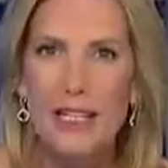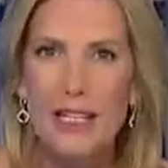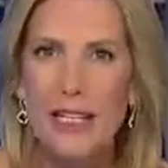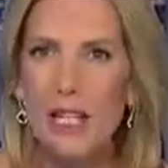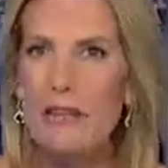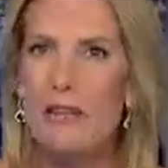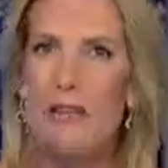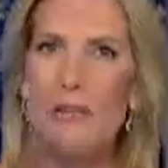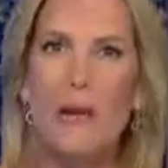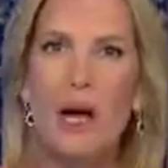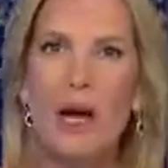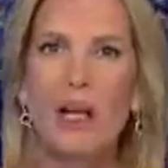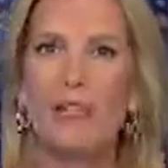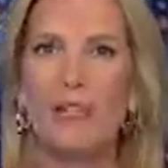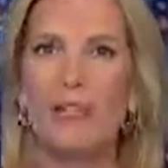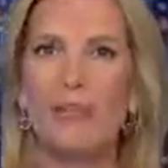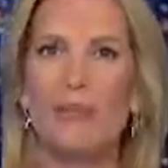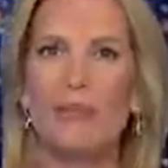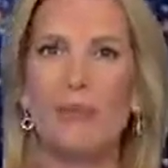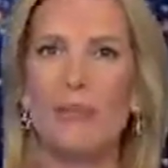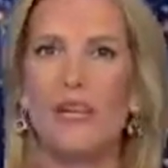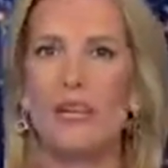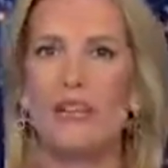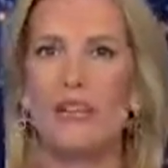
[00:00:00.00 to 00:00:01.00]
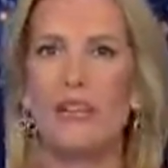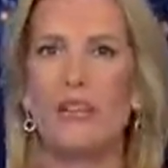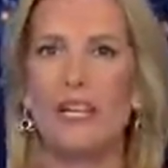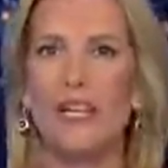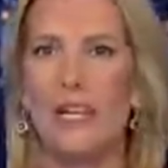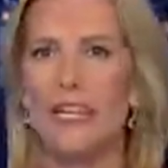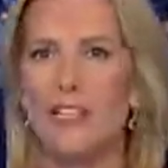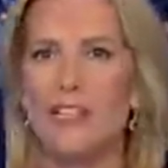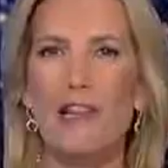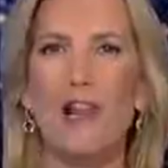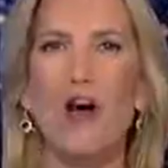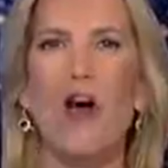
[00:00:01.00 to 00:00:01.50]
Never mind that the president
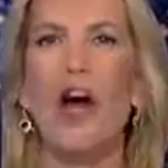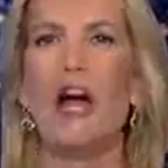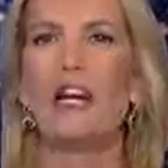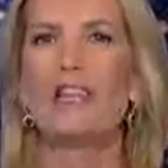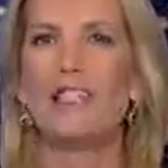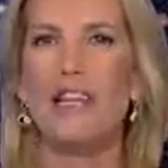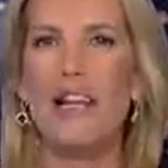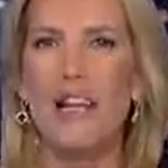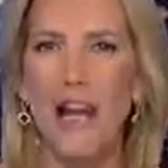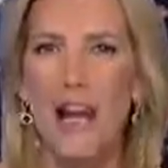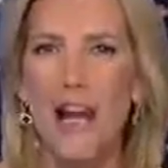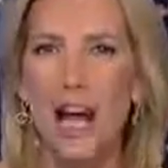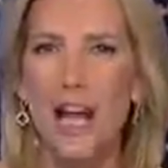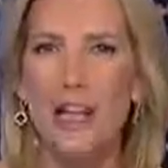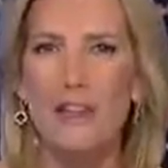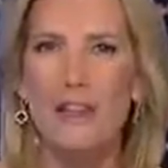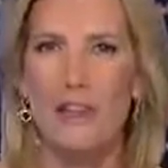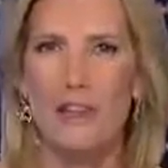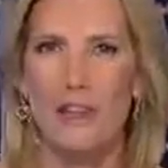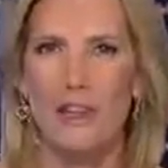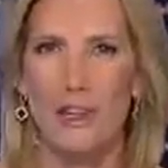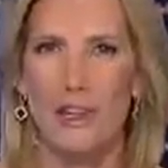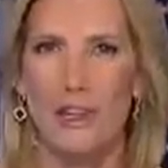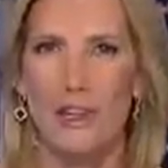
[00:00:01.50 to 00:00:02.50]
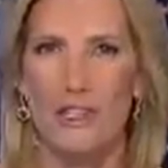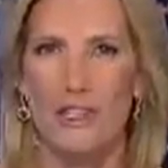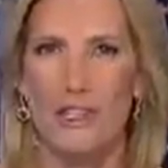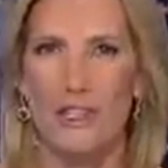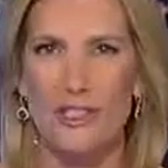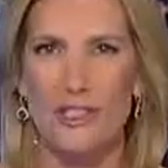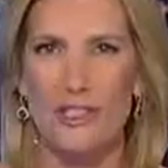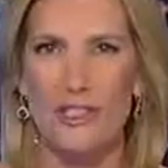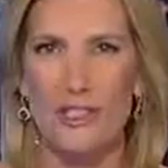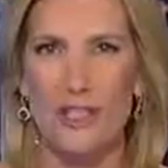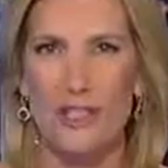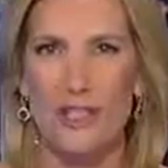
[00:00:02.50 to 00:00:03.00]
has long denied the
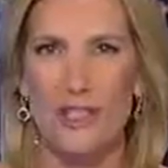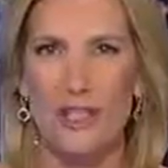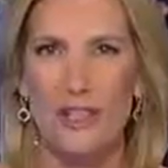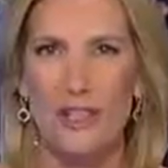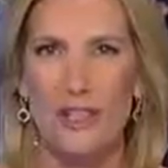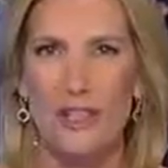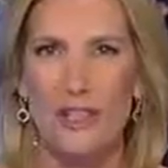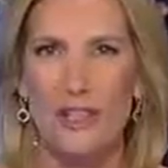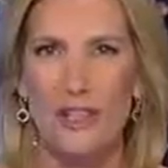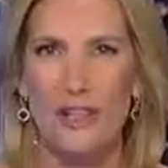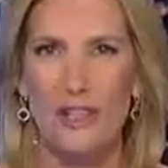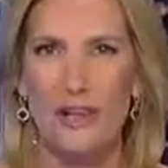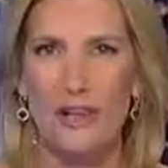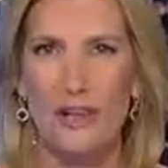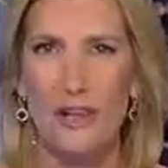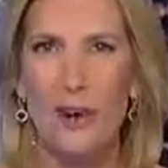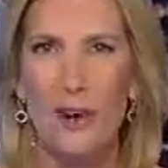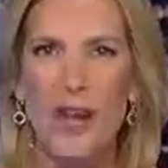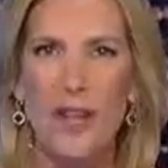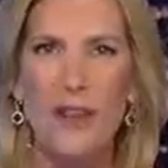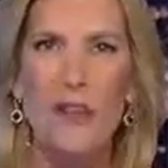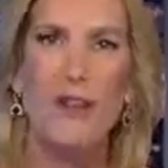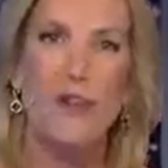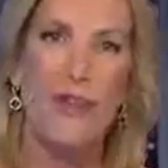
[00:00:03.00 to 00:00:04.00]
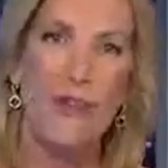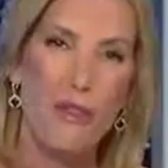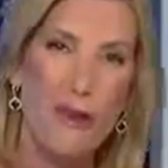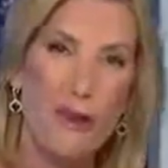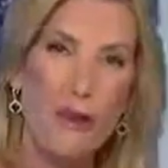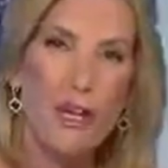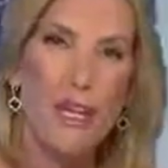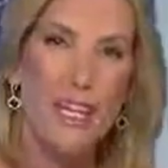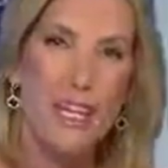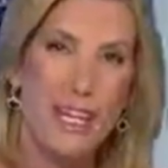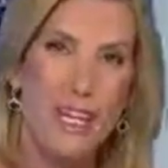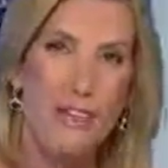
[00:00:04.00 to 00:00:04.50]
charges,
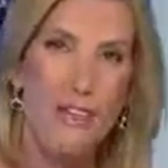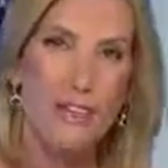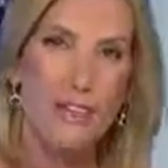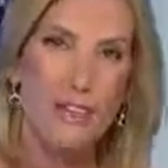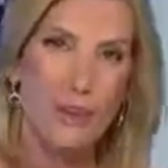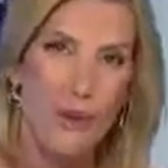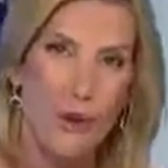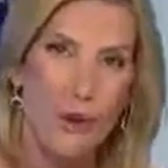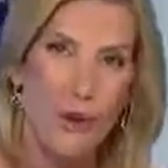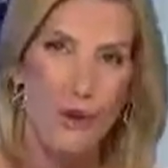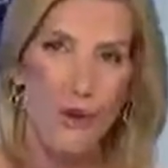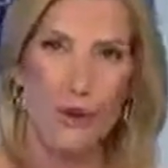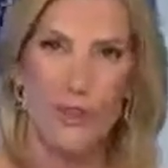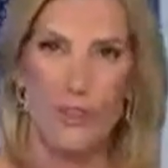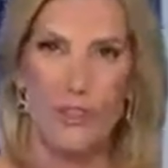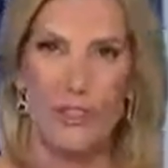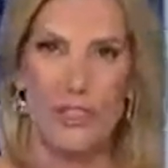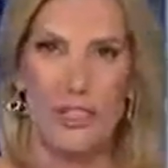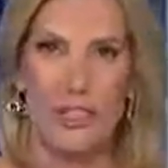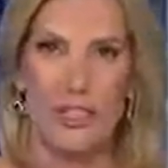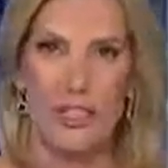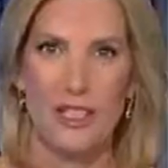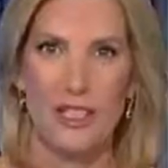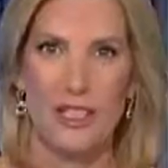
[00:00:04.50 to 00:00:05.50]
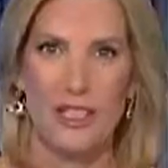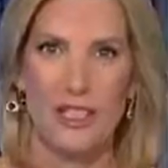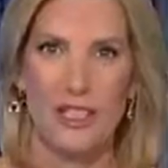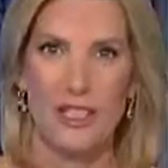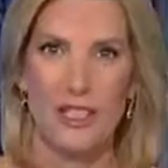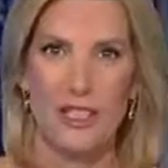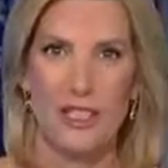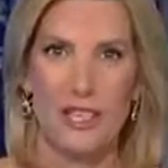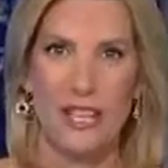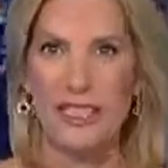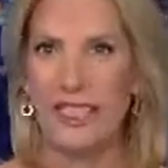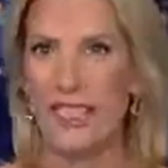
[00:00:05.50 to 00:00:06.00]
130 years old,
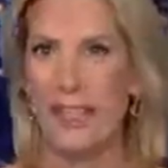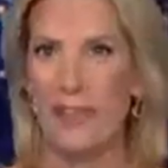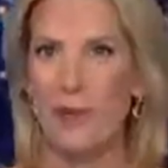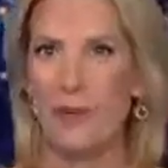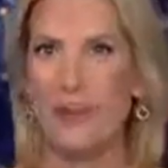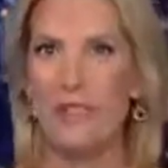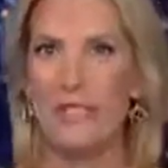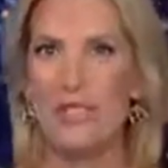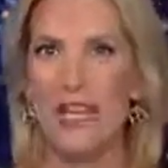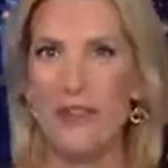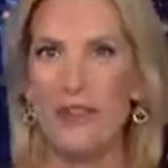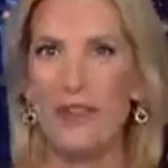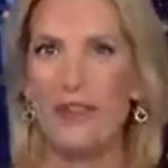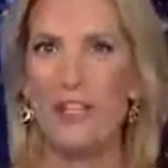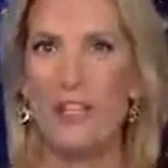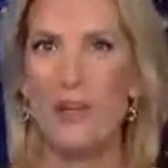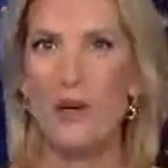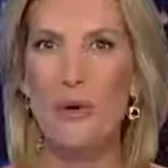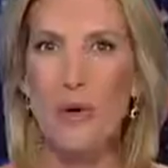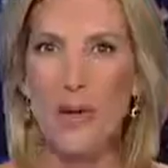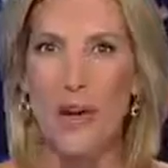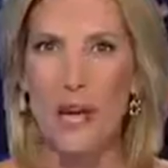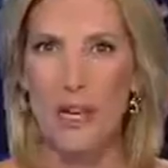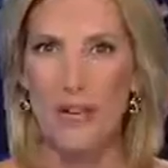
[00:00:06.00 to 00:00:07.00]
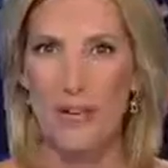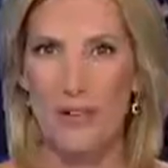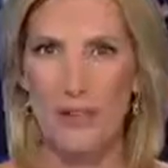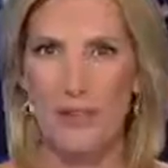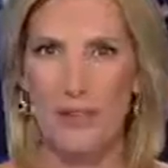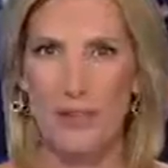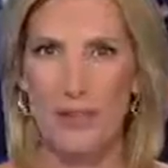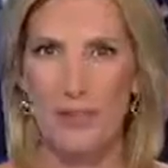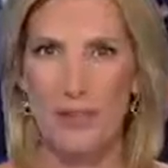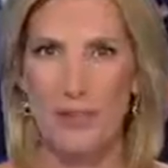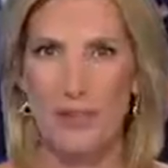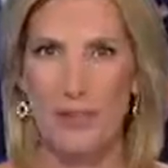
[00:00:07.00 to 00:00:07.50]
and that there was nothing new in any of
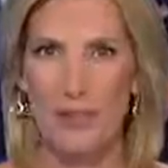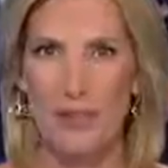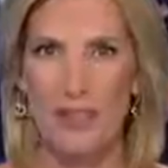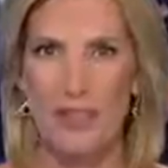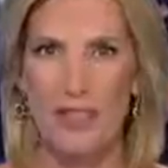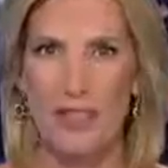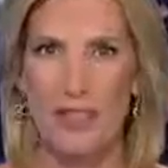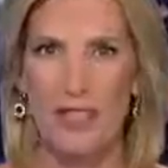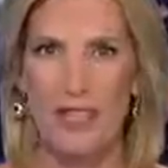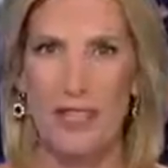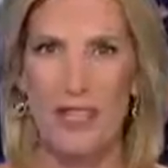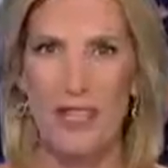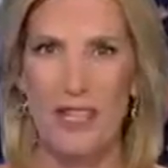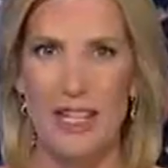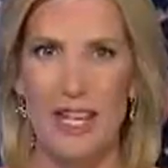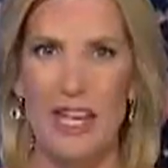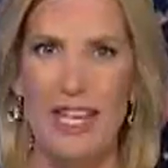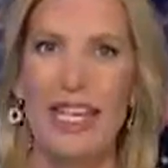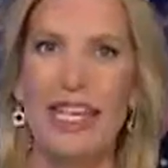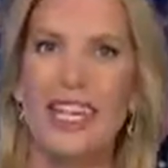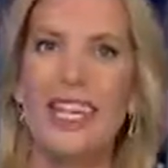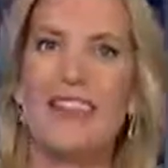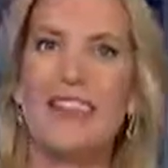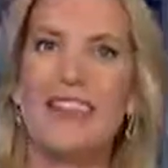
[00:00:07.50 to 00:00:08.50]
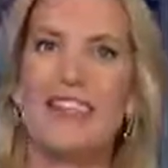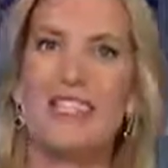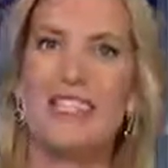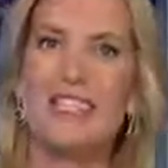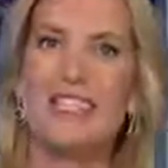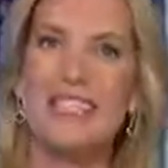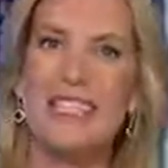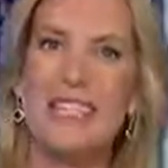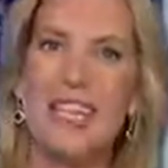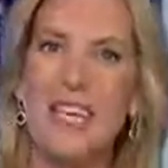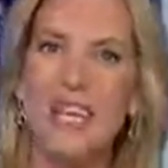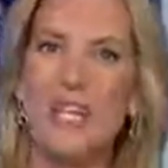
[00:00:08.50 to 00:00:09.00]
them. And in the
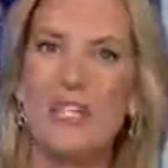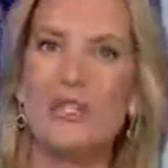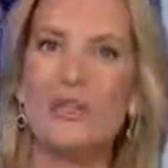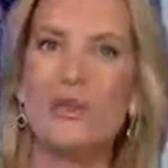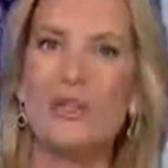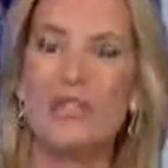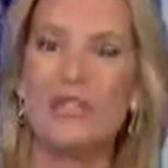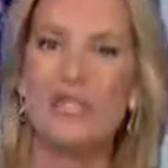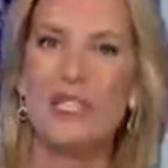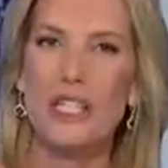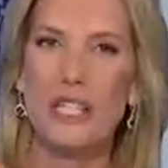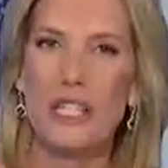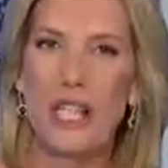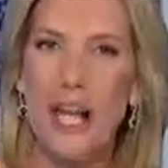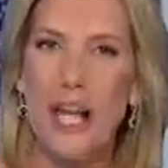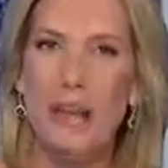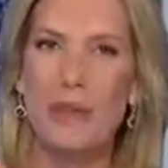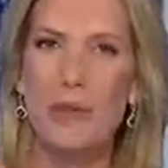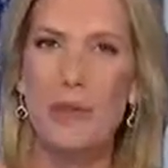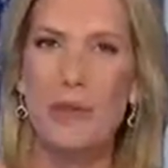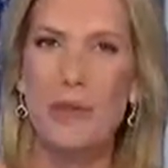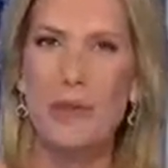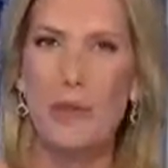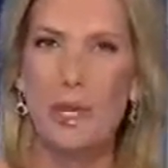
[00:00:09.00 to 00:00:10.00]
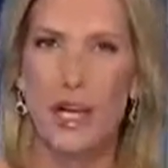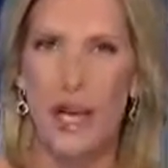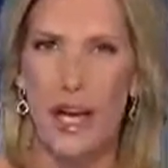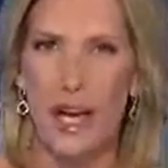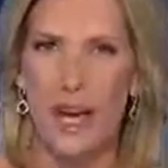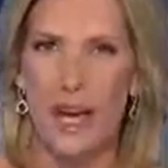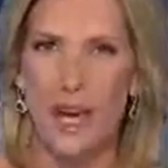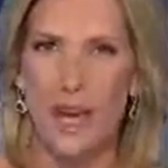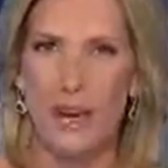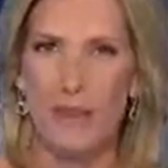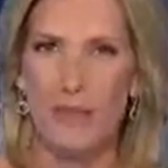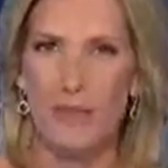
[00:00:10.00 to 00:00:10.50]
dangerous climate we
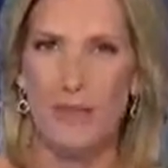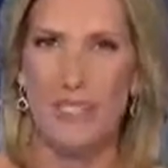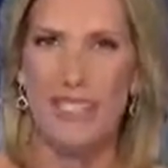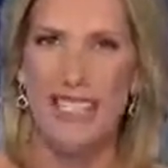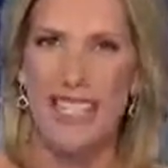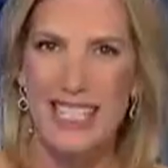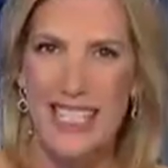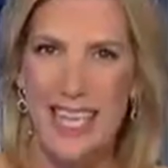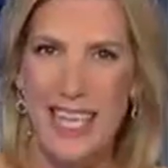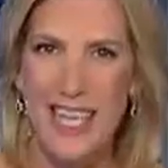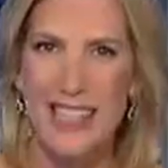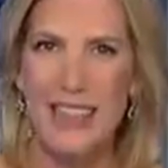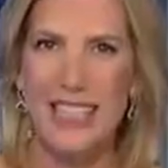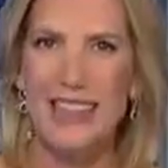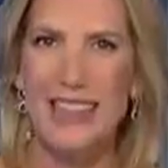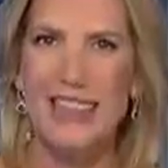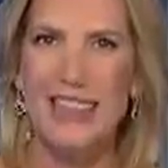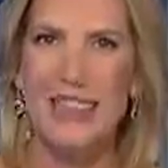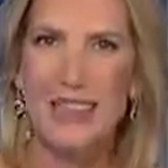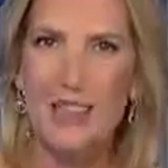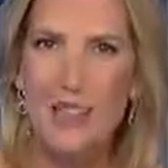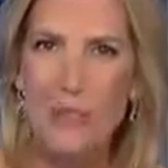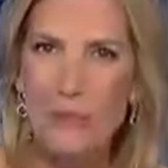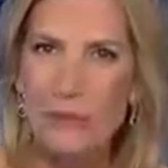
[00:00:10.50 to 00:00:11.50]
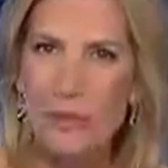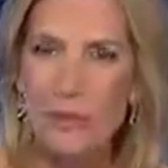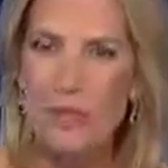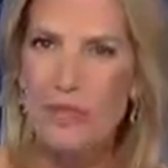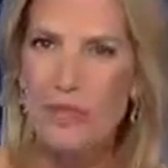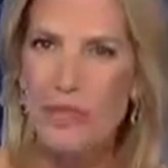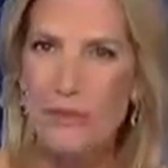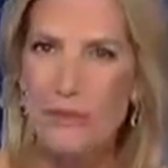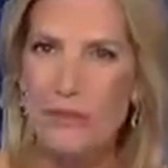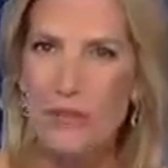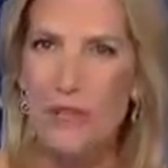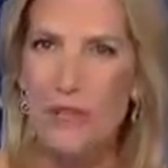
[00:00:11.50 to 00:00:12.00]
have today that the liberals have